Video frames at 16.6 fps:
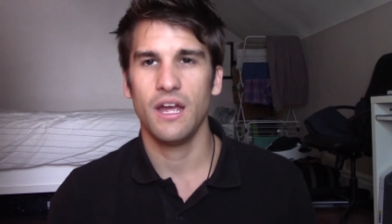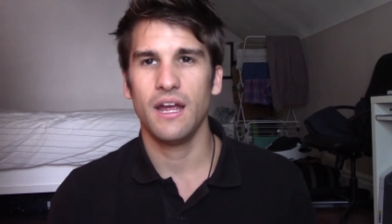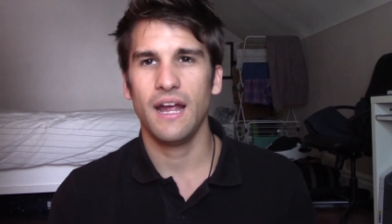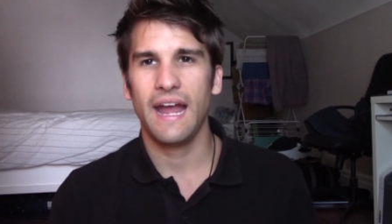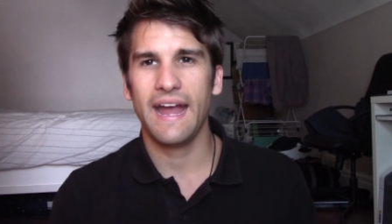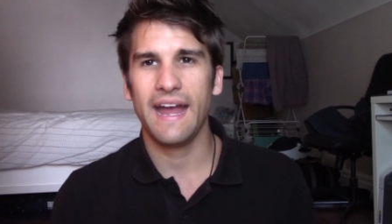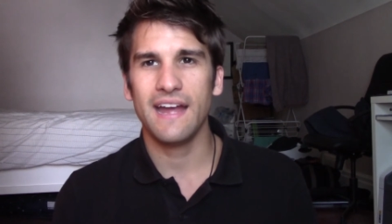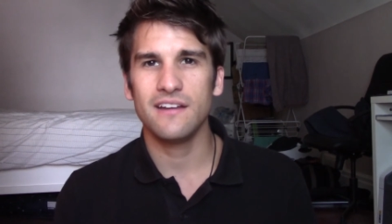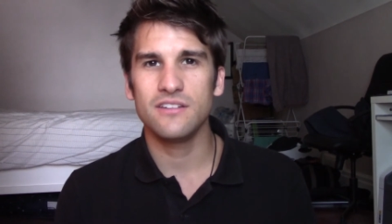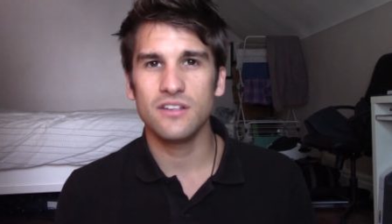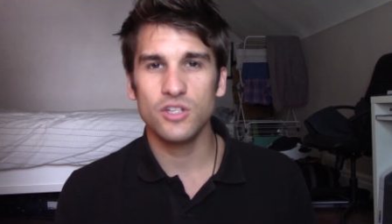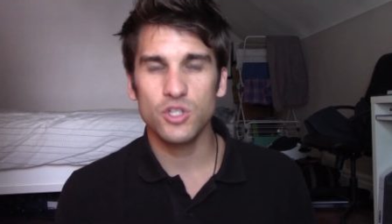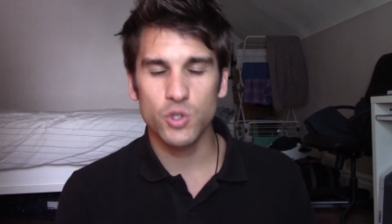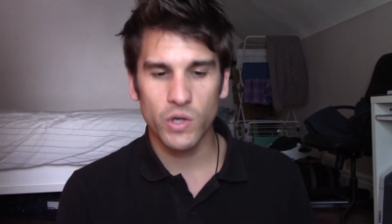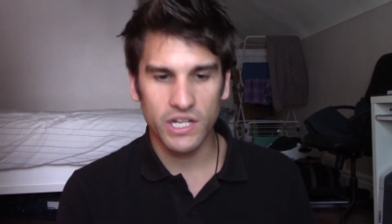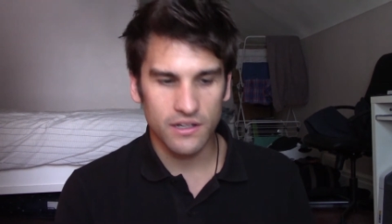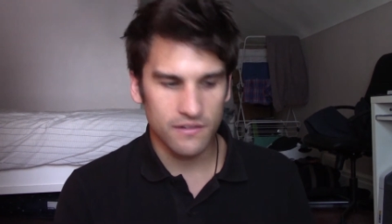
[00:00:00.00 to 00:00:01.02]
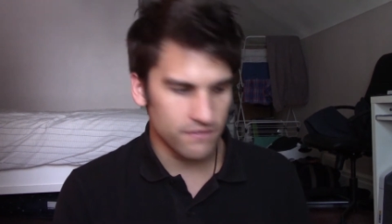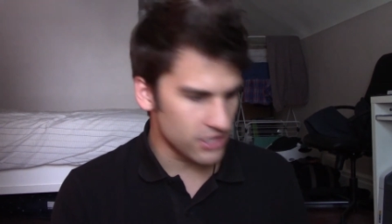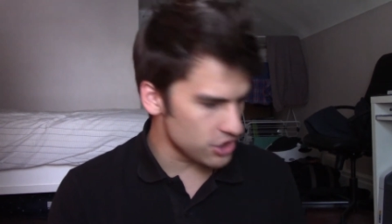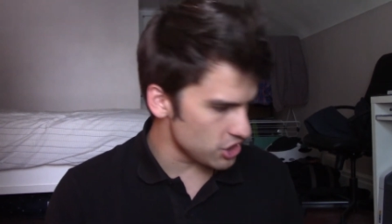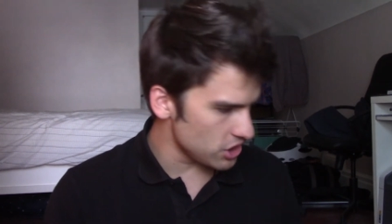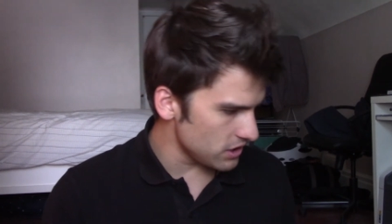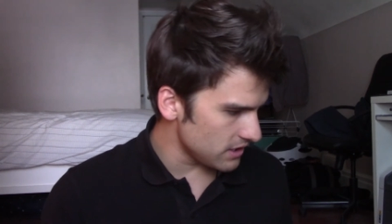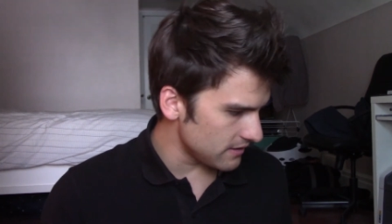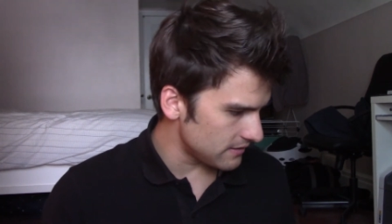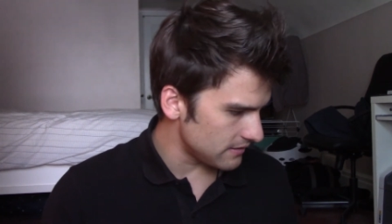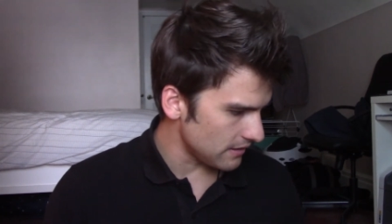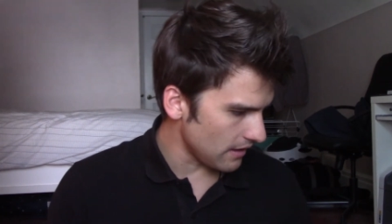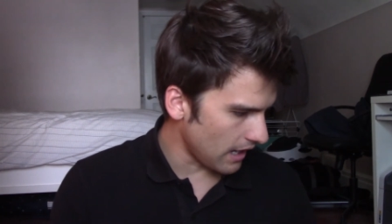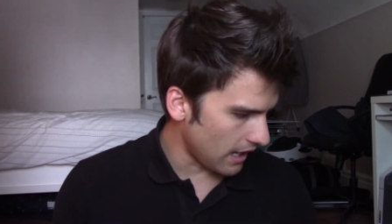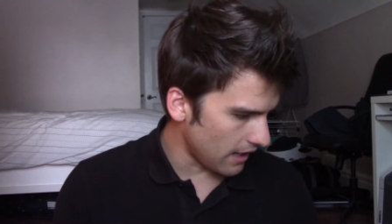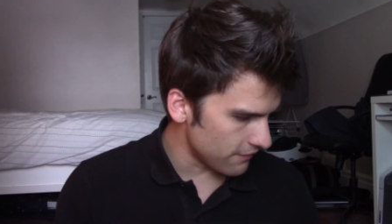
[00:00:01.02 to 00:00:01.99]
And you can envision this
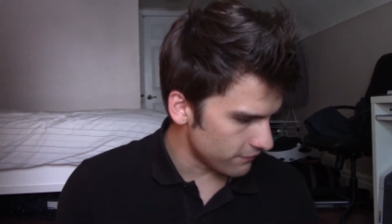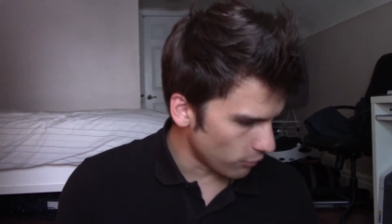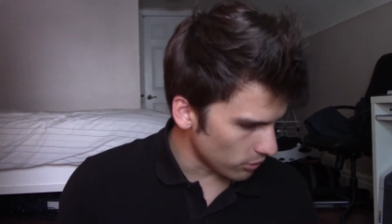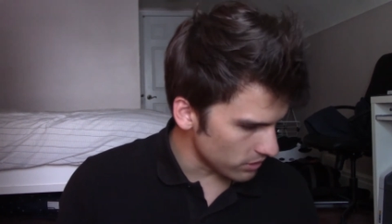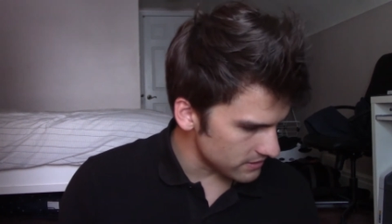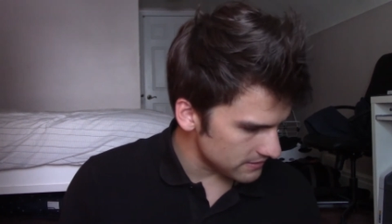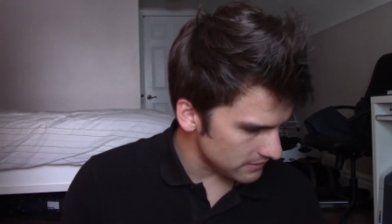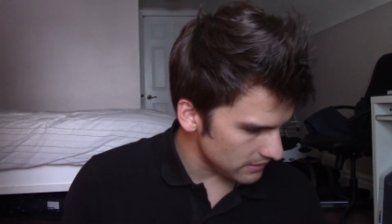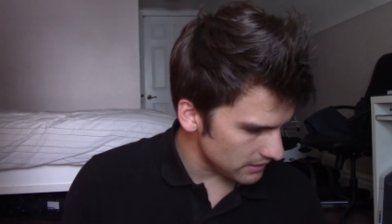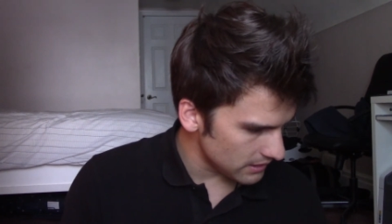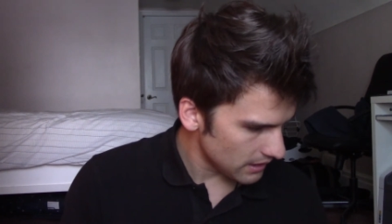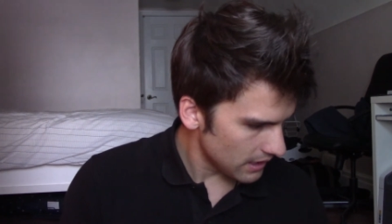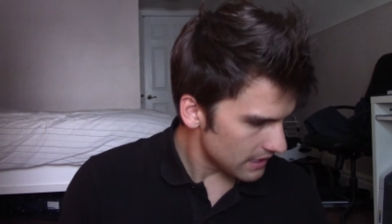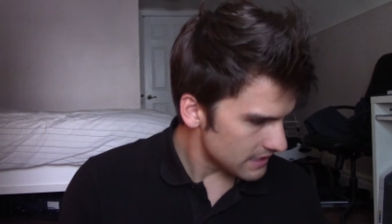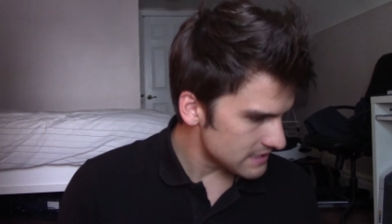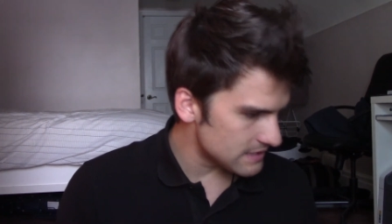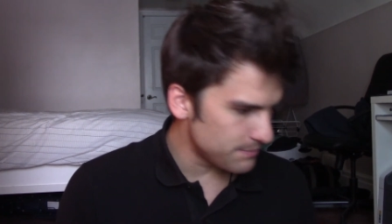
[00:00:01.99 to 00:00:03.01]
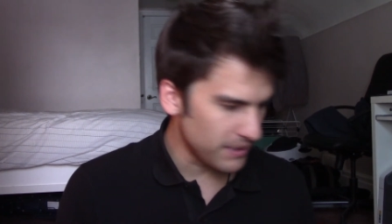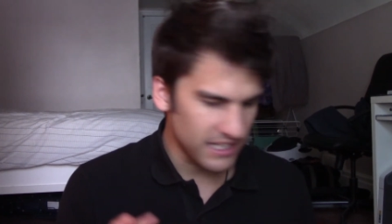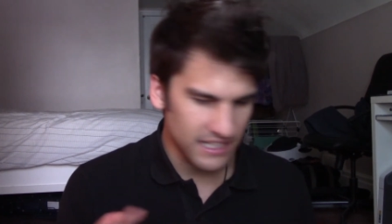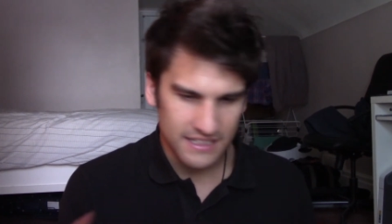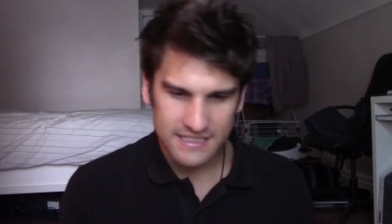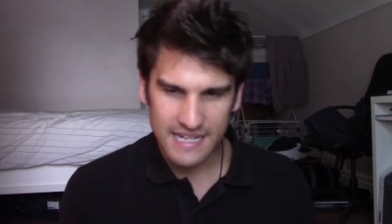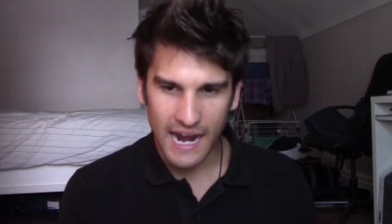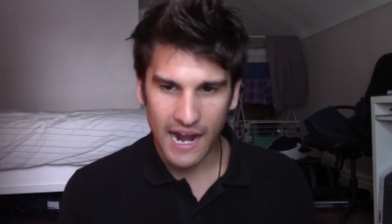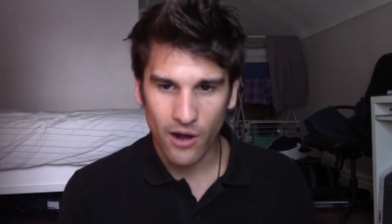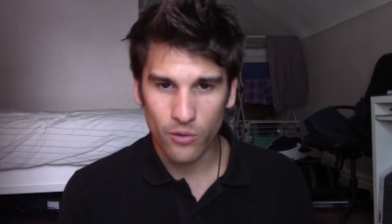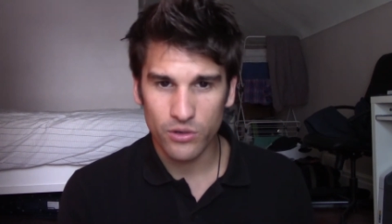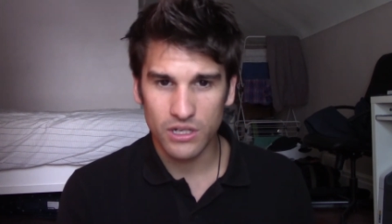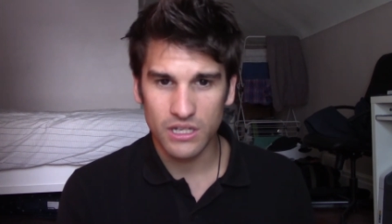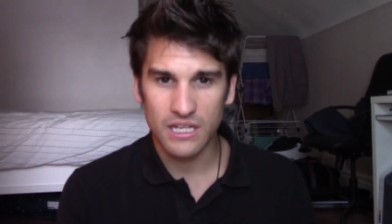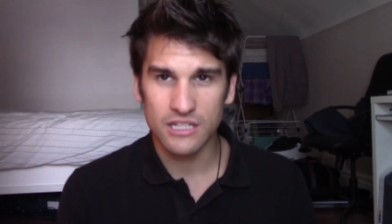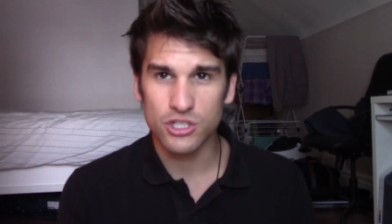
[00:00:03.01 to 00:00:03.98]
vortice spinning
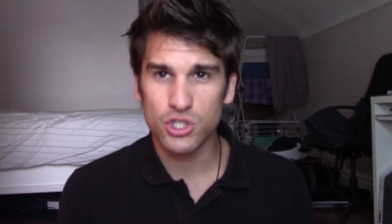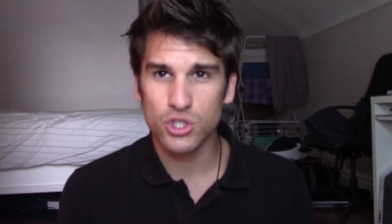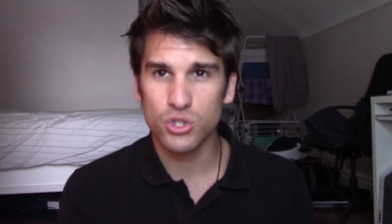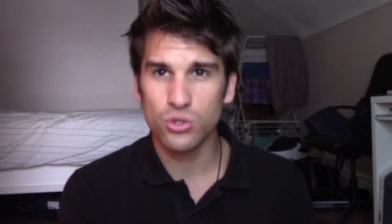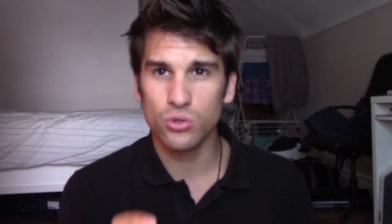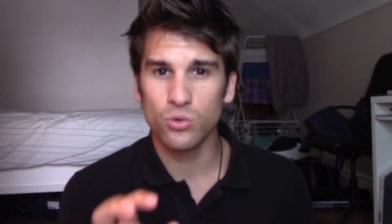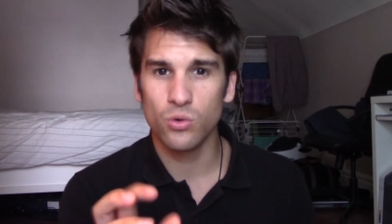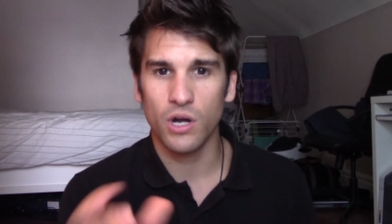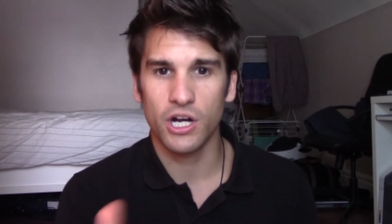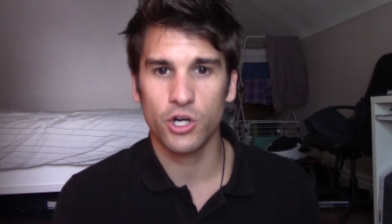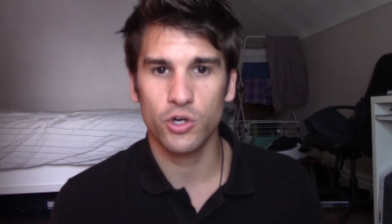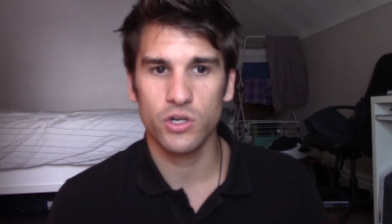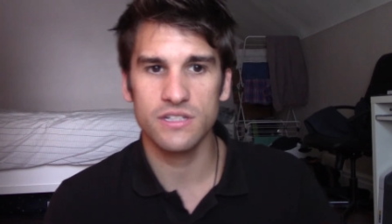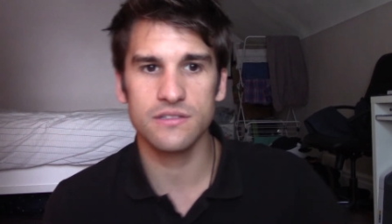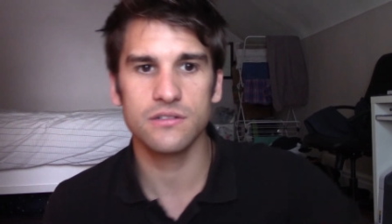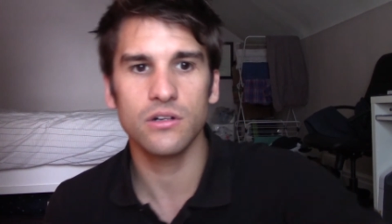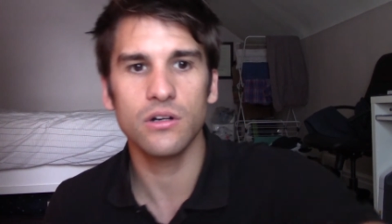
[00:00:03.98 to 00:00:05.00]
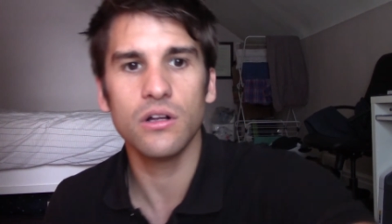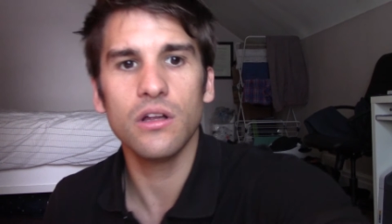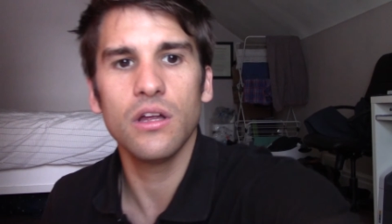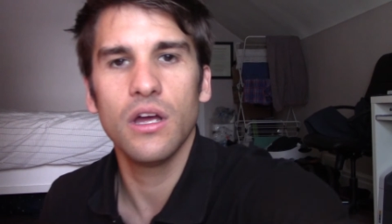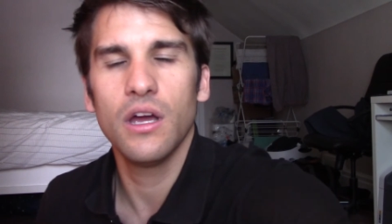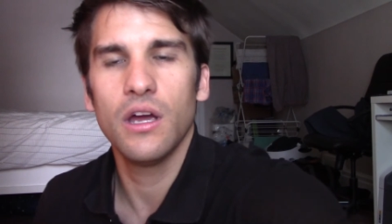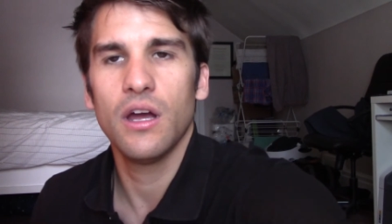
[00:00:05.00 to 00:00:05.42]
down into a crystal.